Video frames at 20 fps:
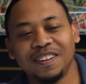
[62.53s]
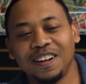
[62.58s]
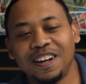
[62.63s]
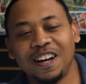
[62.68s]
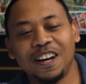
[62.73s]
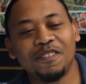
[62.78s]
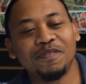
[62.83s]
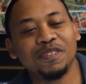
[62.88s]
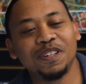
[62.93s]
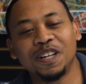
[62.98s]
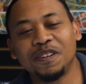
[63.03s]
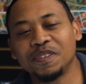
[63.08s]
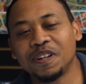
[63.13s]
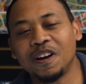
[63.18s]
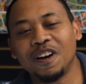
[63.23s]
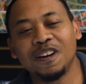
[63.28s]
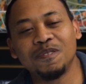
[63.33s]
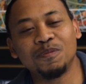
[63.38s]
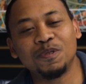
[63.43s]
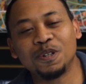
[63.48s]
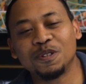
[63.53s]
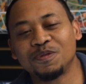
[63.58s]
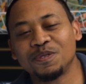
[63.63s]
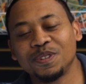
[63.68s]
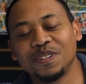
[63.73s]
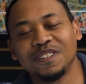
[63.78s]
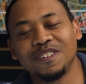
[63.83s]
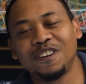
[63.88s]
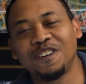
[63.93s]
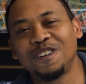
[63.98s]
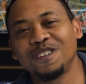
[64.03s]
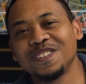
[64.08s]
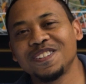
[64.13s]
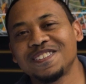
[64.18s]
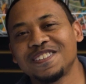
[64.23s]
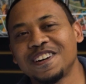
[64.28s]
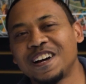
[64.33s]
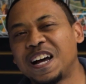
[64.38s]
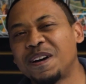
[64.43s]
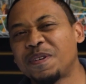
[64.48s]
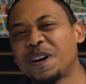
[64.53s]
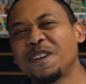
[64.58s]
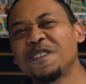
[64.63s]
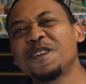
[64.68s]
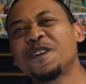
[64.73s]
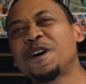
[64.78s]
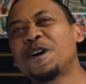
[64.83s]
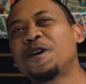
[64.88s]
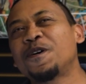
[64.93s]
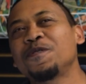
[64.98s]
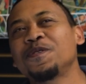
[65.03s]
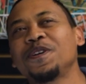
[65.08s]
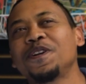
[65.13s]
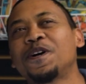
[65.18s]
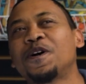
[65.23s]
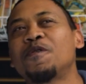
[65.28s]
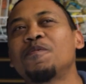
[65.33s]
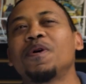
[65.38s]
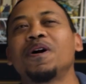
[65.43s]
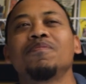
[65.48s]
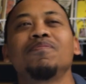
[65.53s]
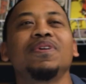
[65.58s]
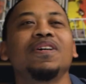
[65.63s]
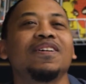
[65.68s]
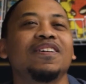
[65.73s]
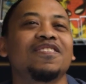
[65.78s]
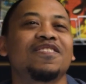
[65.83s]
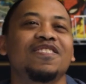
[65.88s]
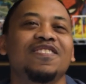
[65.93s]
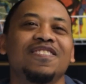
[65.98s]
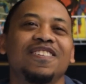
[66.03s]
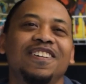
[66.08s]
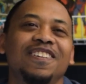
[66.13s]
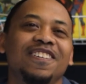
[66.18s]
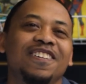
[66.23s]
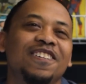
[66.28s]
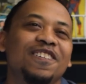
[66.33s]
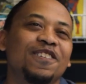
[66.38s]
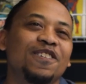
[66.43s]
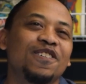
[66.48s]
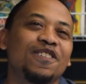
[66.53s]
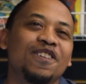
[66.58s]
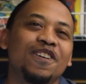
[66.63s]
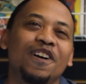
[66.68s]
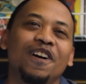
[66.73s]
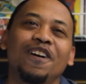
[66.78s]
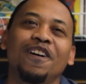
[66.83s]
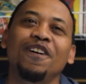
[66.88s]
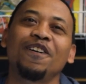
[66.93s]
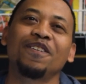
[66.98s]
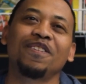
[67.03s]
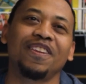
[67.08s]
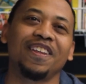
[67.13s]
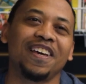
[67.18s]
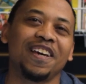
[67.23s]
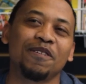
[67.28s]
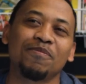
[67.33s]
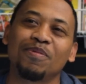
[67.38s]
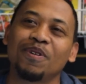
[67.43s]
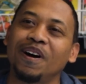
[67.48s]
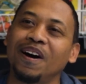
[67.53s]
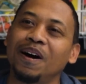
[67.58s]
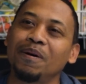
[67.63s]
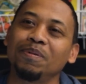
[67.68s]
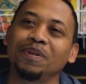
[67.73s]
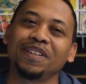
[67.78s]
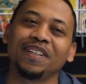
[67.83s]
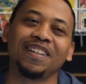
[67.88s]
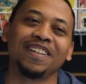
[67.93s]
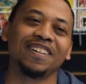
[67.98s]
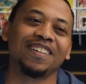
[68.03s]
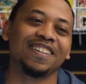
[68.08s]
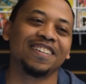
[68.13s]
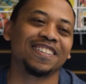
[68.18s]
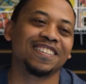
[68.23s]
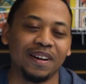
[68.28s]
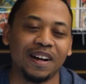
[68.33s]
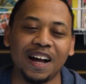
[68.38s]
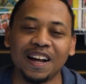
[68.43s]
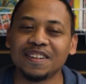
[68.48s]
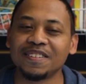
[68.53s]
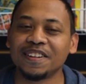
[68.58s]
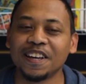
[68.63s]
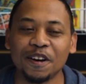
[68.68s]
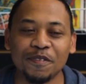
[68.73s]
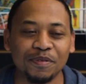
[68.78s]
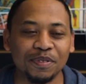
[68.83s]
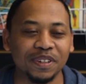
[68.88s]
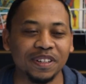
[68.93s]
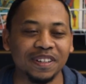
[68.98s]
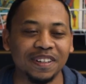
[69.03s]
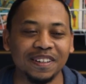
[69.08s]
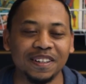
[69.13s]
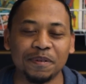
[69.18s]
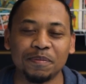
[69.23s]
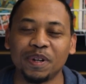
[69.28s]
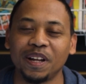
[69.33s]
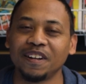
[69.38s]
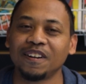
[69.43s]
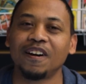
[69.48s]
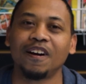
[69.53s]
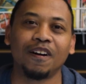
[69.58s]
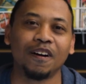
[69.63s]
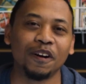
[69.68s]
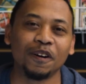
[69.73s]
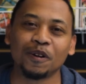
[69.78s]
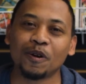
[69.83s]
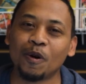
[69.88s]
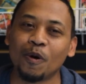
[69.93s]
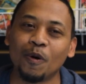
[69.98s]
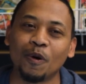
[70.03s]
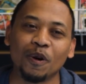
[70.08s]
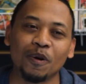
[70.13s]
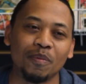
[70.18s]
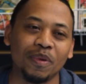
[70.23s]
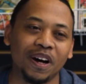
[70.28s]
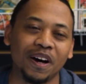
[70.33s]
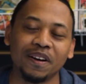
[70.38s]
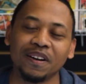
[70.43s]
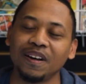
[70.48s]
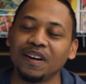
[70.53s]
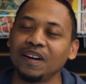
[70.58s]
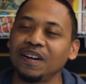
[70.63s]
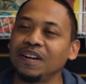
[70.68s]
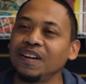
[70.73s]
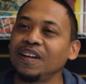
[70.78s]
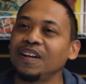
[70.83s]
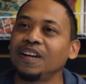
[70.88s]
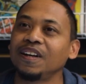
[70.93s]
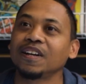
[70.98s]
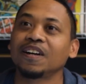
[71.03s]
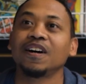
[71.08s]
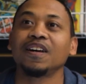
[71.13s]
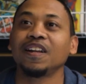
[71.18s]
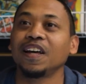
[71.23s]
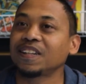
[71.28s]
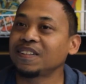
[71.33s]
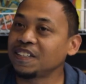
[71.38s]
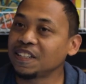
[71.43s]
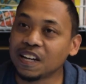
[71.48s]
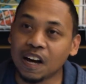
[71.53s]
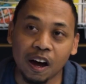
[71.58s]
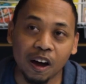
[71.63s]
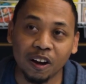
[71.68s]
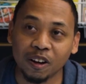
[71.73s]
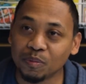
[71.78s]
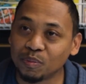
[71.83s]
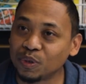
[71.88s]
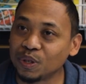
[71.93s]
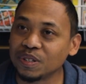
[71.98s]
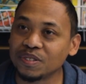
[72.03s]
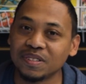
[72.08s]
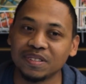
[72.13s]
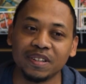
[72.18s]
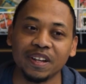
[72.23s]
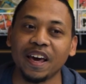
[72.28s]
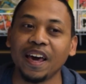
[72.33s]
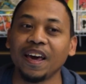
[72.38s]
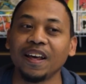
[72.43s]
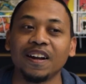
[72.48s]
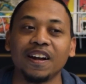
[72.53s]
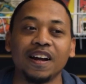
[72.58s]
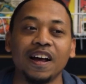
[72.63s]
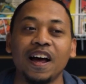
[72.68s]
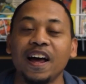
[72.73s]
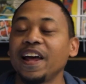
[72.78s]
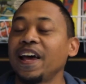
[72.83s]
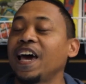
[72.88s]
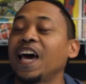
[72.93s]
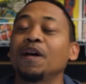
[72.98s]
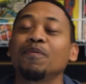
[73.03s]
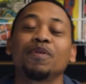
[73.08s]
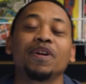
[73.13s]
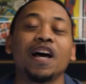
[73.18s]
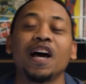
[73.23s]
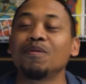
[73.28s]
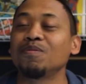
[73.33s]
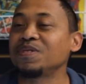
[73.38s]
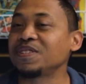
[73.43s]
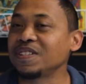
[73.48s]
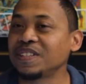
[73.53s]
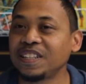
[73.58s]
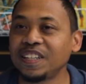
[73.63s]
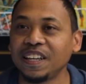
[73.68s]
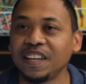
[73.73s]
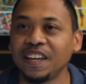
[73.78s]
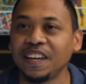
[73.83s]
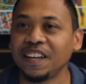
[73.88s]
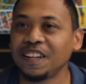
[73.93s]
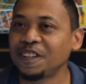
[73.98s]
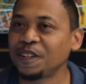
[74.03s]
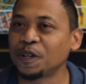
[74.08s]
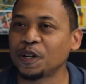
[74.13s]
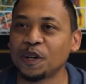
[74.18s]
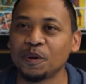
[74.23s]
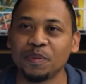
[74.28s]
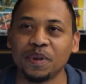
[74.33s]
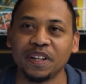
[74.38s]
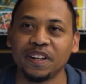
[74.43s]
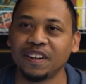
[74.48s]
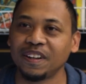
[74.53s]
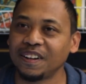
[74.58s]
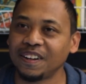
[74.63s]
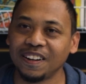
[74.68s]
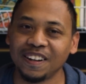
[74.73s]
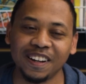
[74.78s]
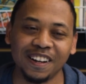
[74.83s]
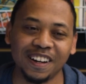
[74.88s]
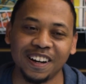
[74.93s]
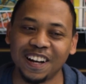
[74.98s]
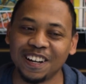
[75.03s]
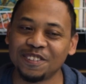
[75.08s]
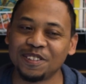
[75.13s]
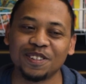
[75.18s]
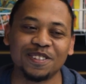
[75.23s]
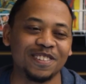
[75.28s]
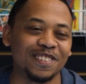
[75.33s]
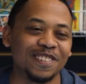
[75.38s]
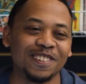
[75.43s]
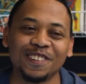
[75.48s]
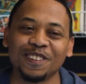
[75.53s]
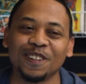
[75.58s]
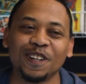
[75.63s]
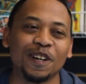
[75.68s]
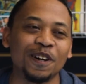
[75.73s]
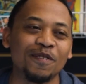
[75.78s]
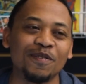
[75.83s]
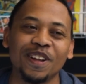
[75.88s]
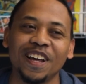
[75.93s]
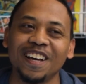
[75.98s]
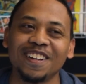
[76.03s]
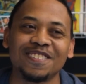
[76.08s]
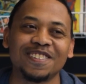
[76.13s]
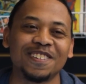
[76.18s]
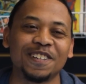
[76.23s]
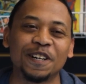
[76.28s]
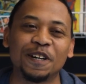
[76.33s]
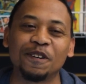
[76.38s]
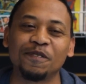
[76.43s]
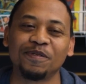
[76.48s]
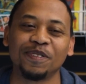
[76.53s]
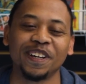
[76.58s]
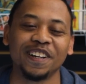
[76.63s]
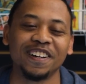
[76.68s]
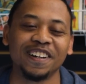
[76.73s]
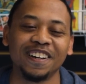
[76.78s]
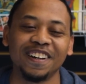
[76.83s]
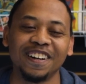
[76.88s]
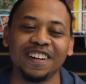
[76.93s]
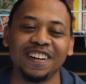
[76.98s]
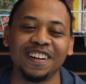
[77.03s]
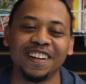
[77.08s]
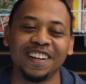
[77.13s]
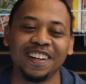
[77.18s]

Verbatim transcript: I've loved comic books for the longest time. I don't know, you know, my biggest nerd thing probably. I definitely am like hardcore about uh collecting comic books that I had when I was a kid, you know what I mean? And I just love that stuff and uh